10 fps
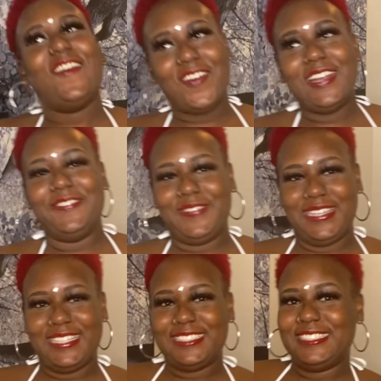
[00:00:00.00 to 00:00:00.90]
all of
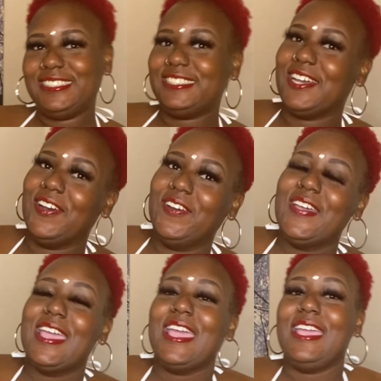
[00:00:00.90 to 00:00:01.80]
it. So
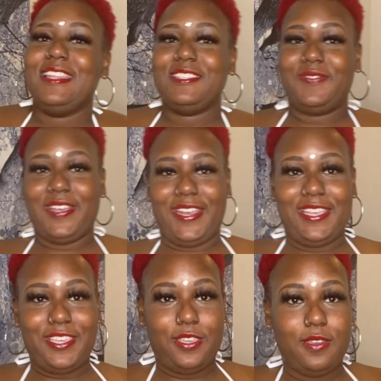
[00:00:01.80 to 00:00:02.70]
it is very
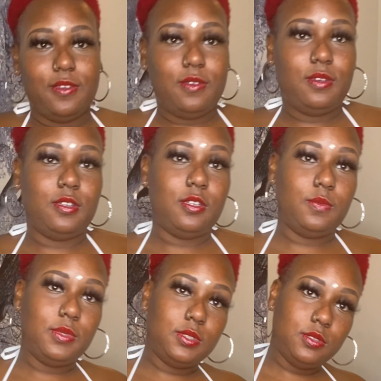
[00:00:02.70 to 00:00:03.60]
cute.
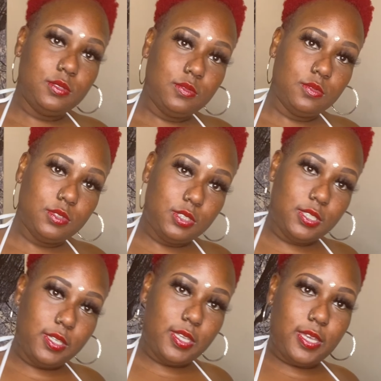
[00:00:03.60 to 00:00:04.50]
Um, show
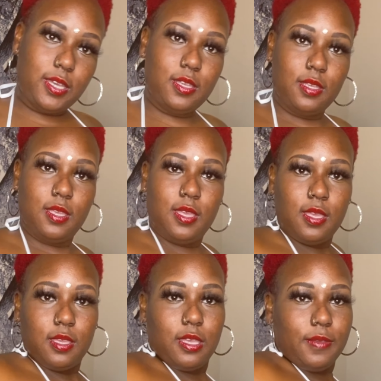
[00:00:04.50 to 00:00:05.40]
y'all
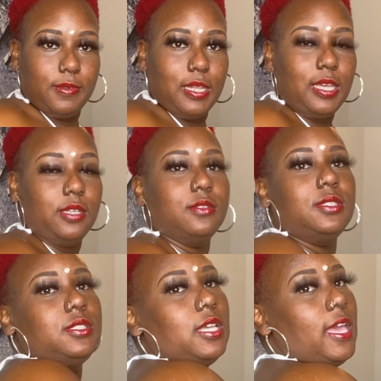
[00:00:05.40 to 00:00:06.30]
up
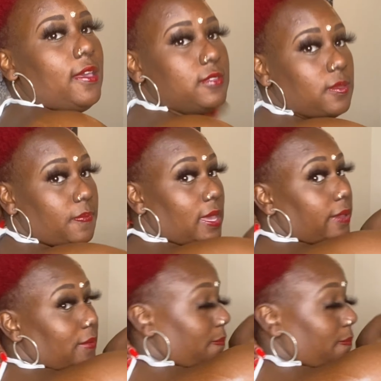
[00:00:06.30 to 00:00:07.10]
close. It helps to back my